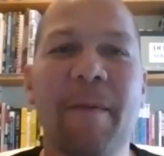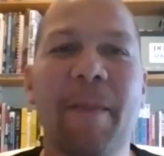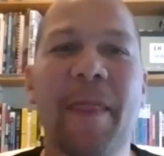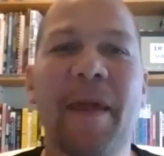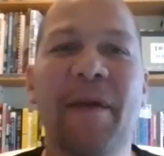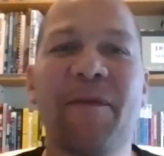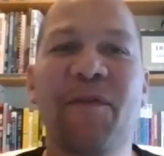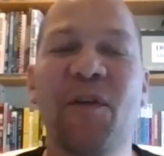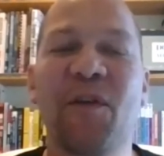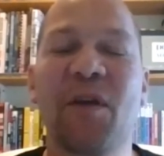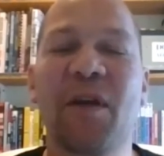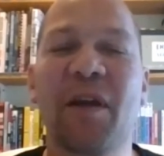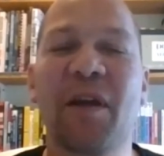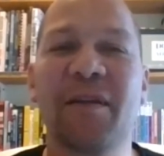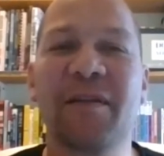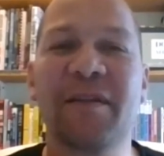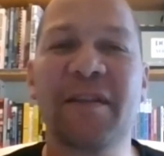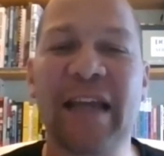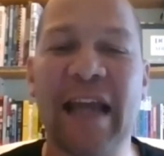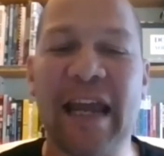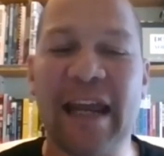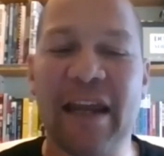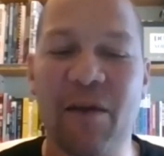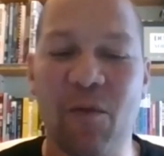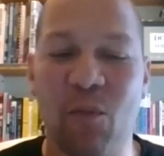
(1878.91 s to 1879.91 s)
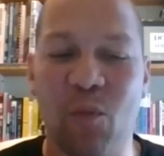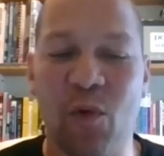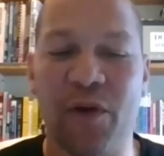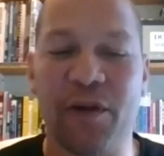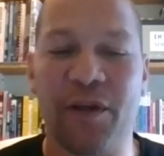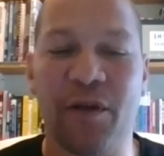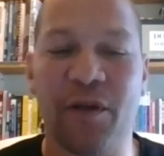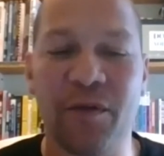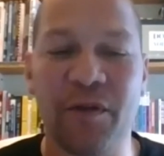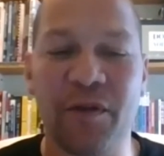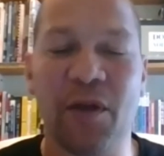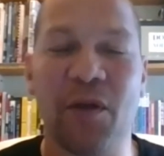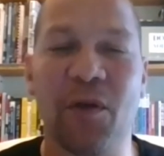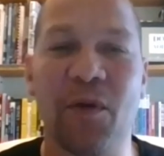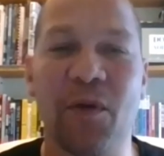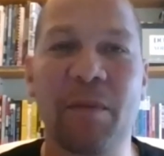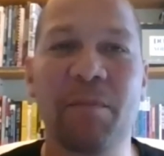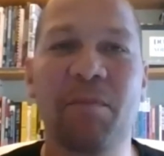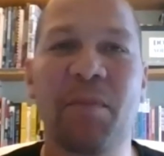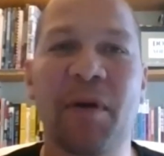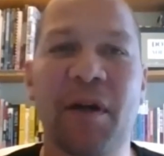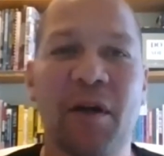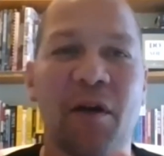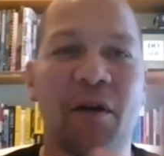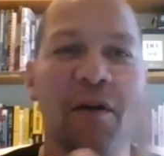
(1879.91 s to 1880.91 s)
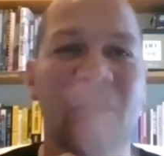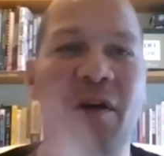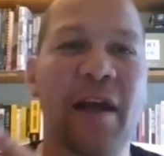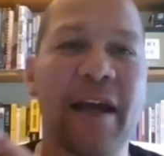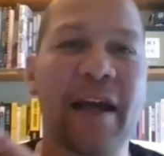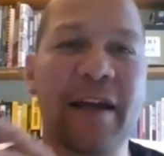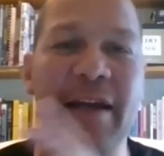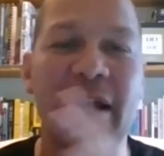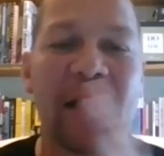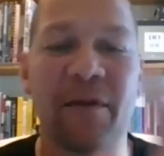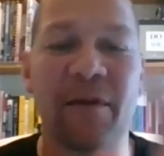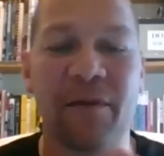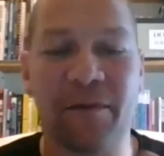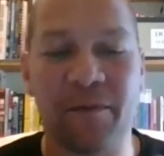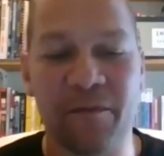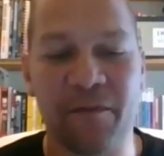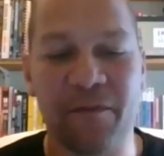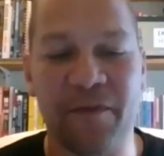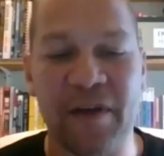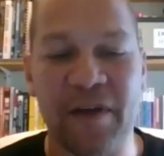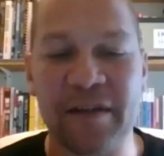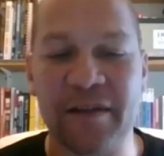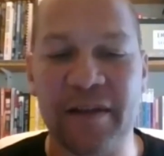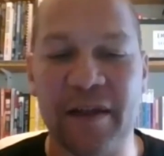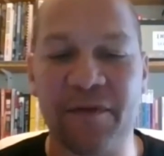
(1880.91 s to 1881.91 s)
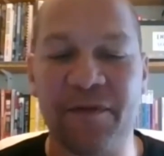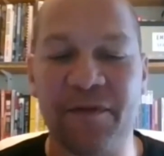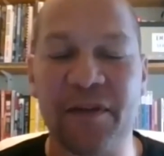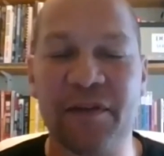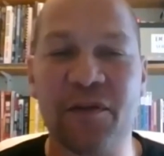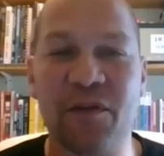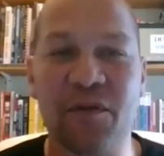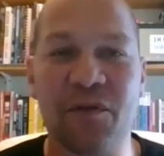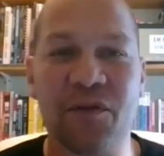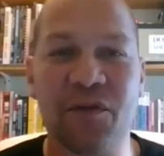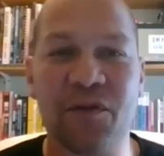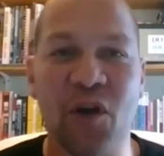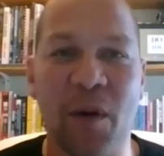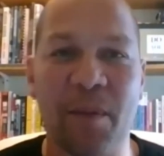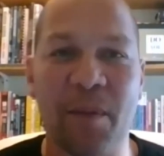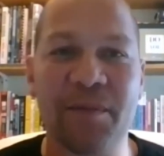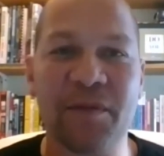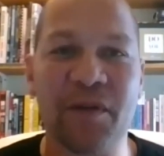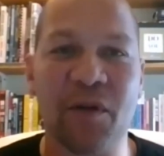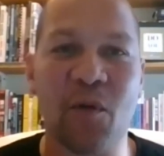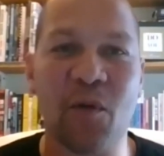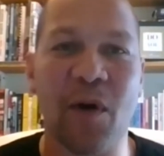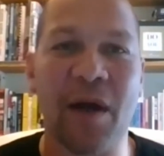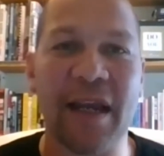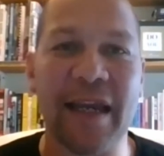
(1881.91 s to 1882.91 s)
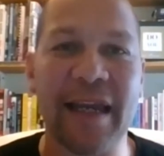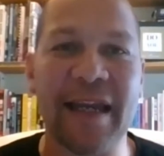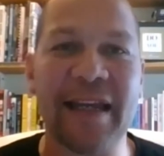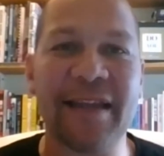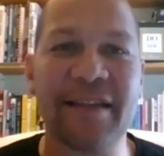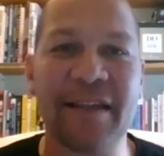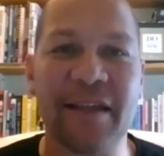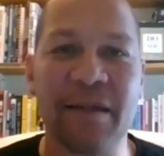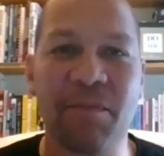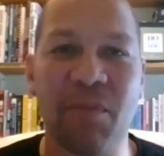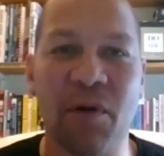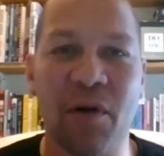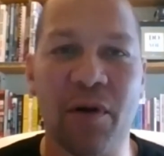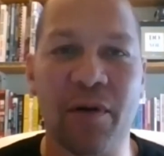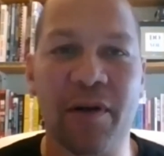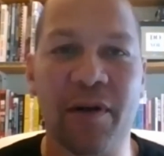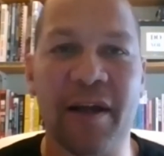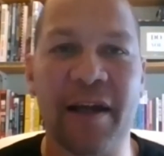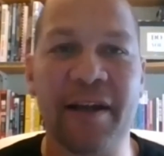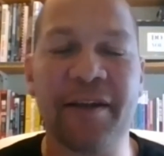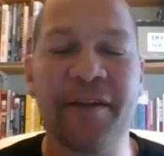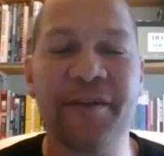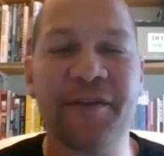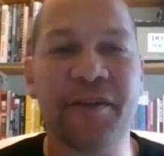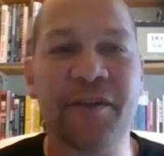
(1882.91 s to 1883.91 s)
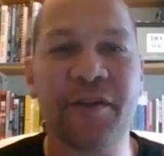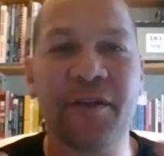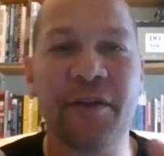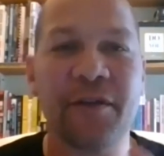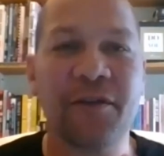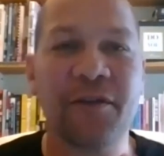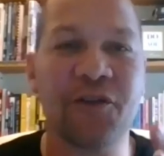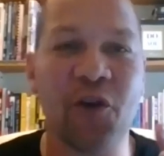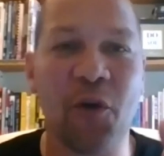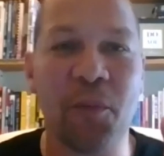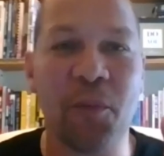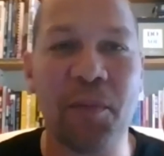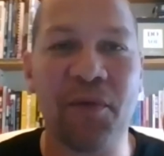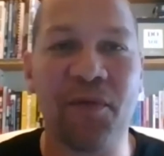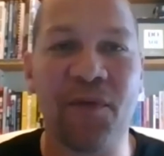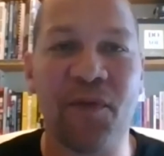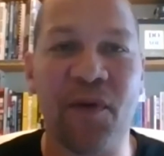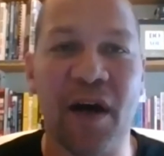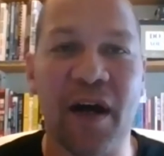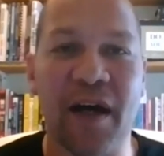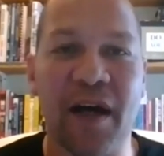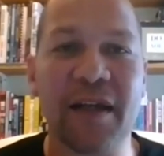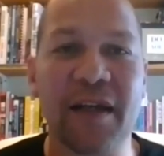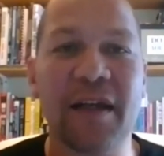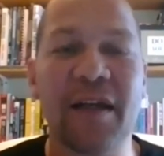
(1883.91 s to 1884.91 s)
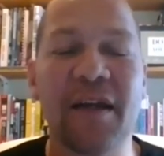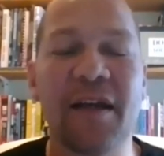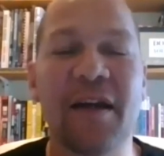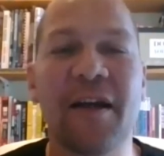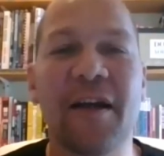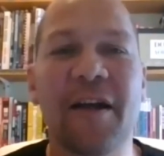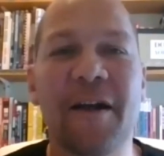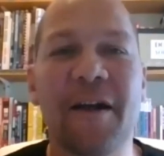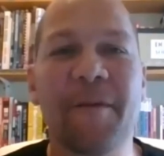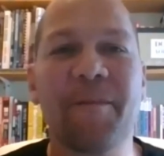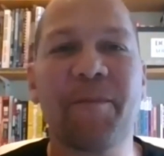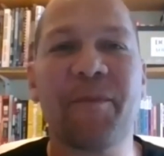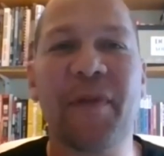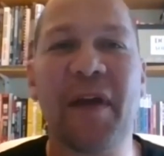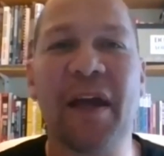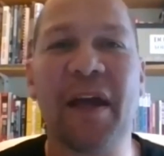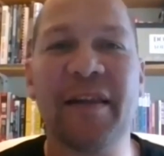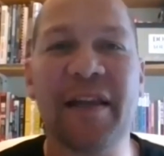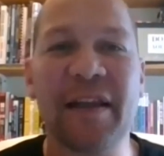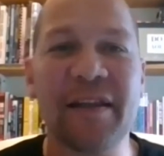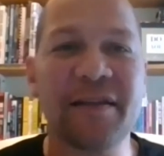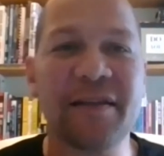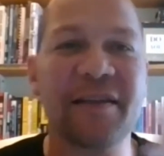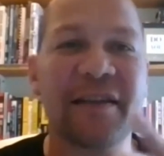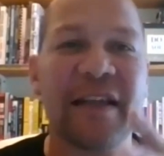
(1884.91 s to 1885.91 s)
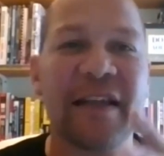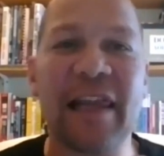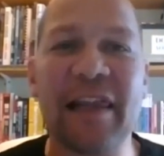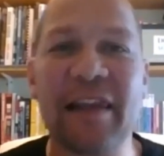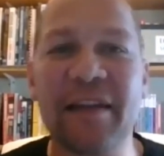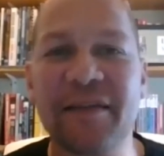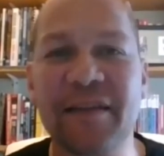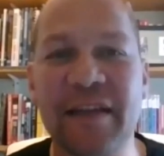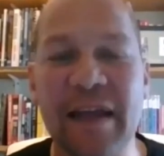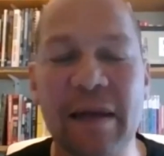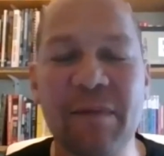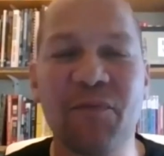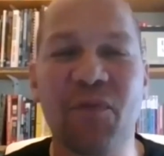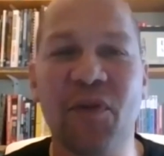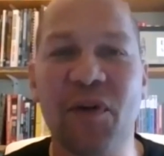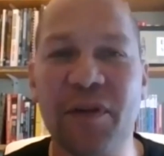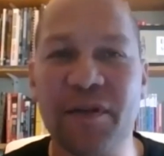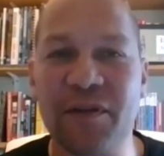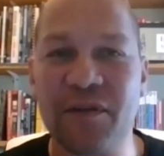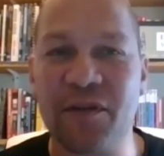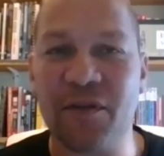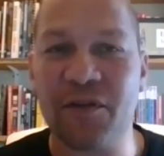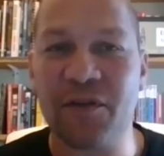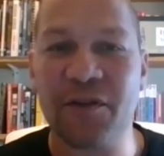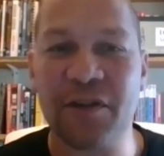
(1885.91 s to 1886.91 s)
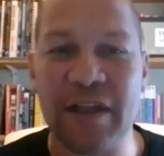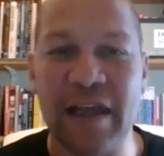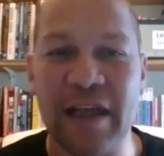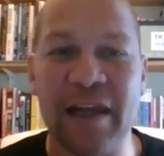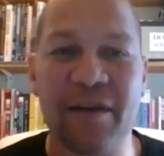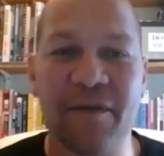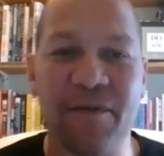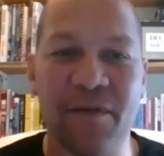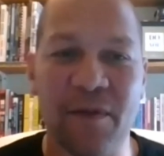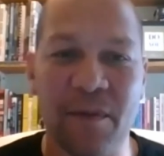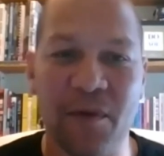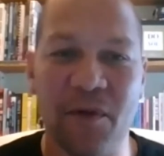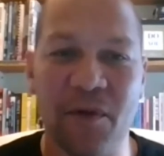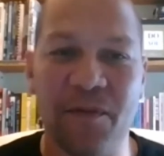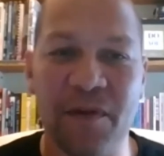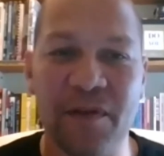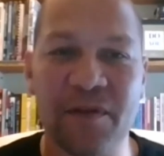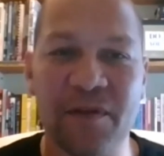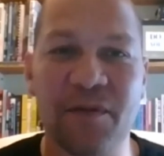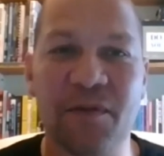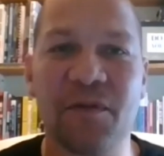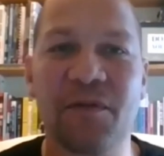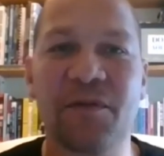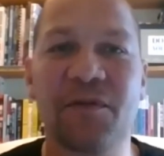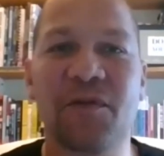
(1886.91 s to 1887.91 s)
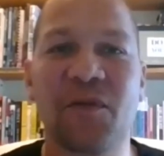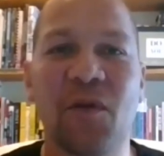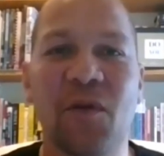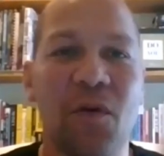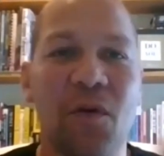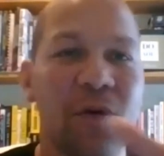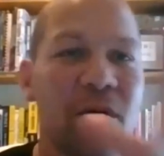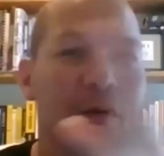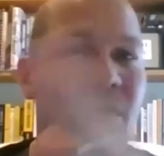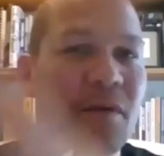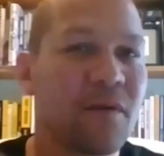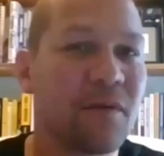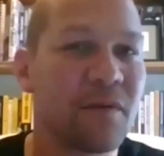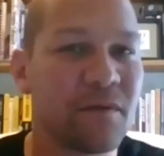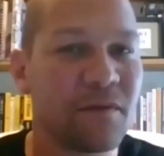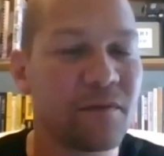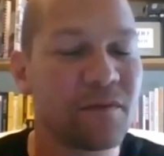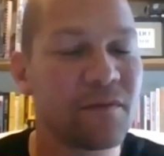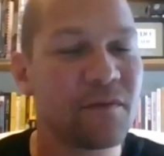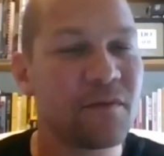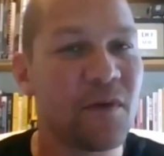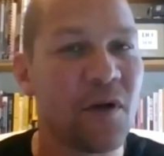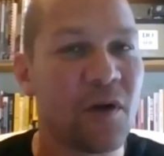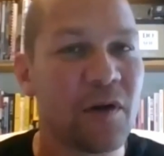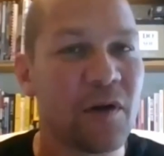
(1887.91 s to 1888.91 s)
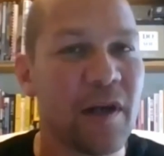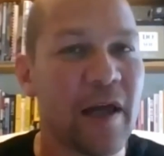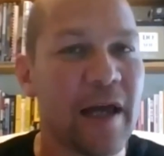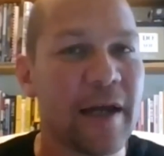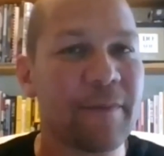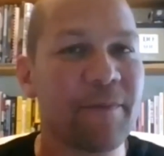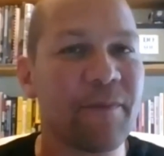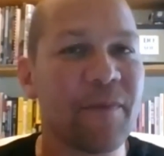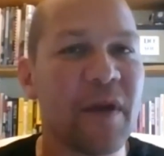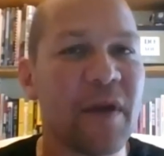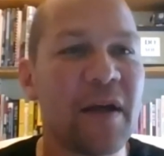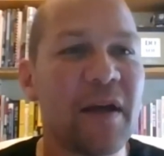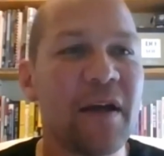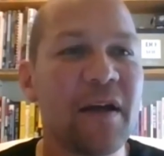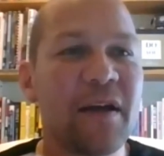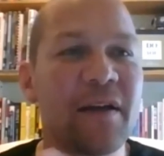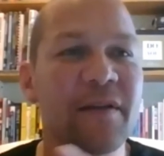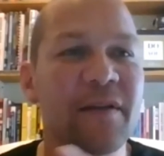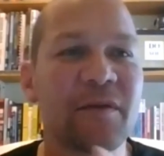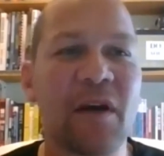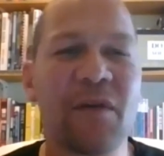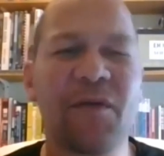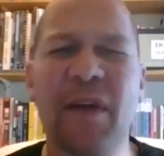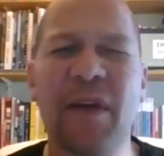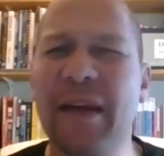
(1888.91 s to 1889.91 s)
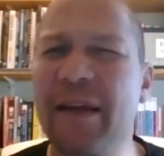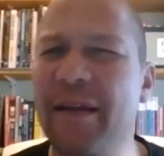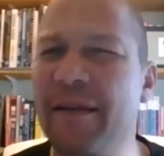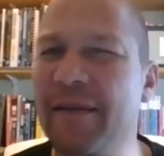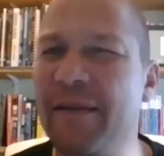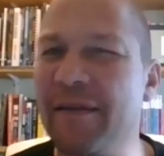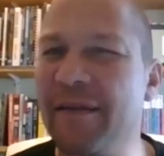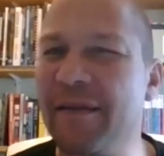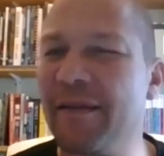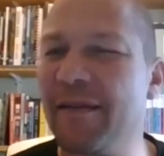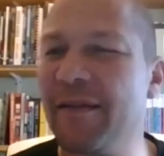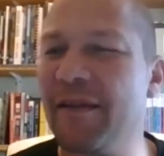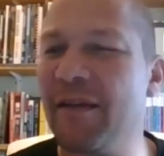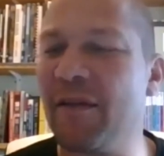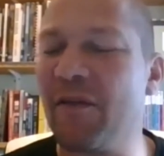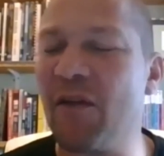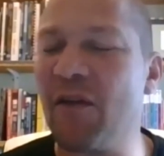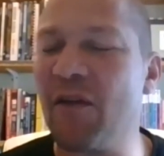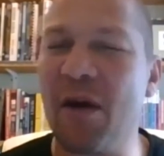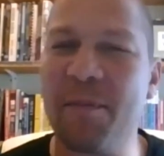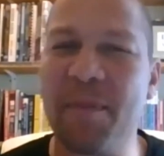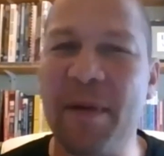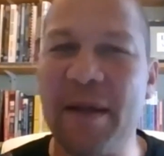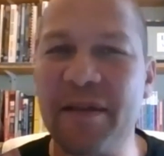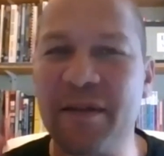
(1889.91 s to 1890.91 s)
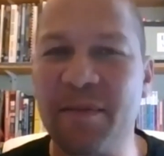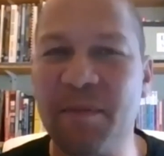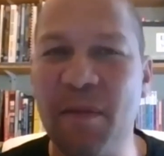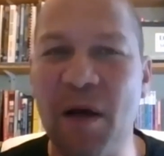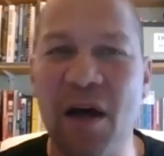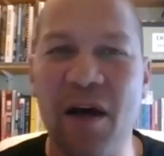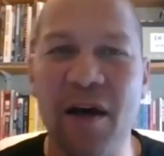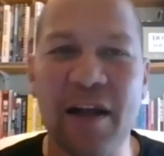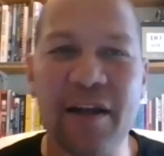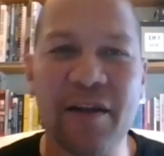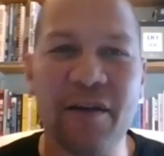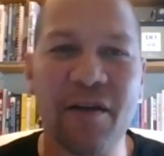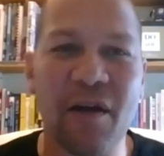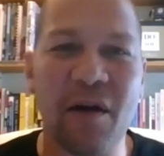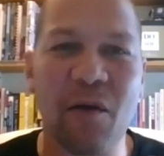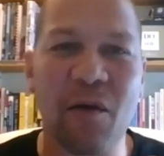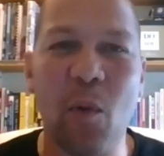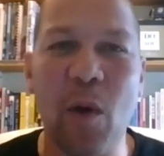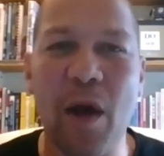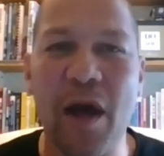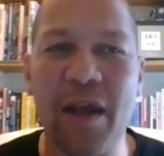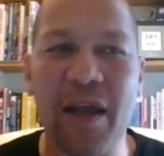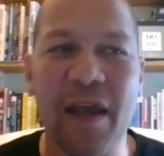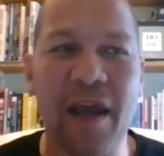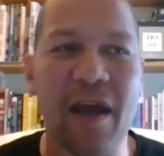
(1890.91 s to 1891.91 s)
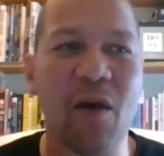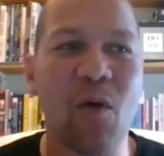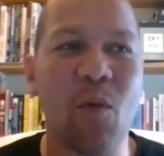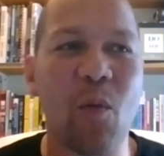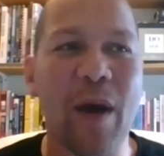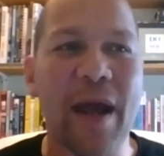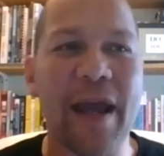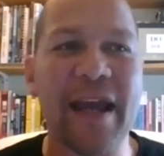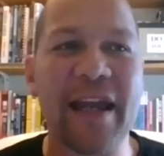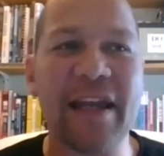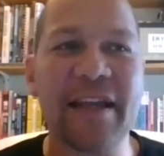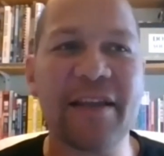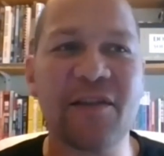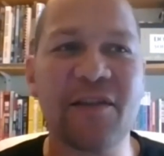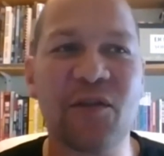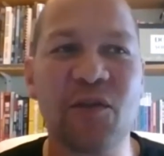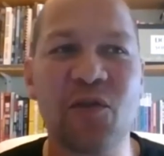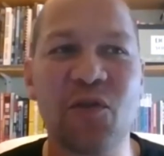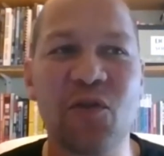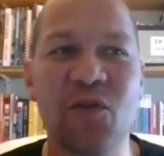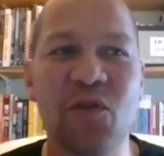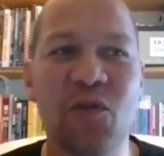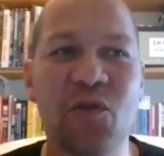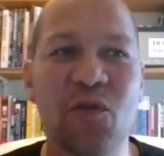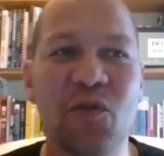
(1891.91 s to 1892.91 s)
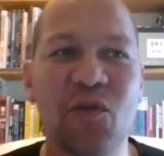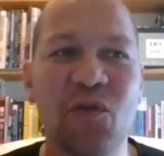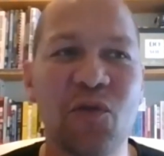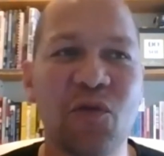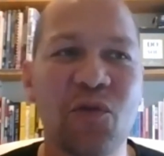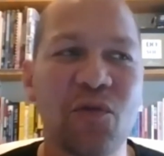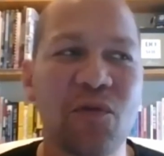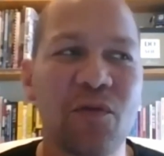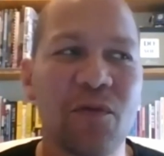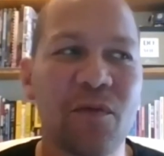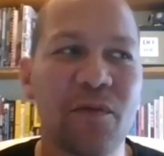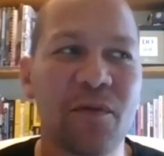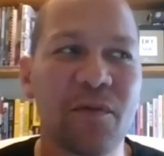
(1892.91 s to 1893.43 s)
If you can take what you do and put it online. Now, things like physical shops are quite easy to put online. You just use Shopify and then sell the same products you're selling from your physical store online. So I think you've got to be smart and you've got to work out a way to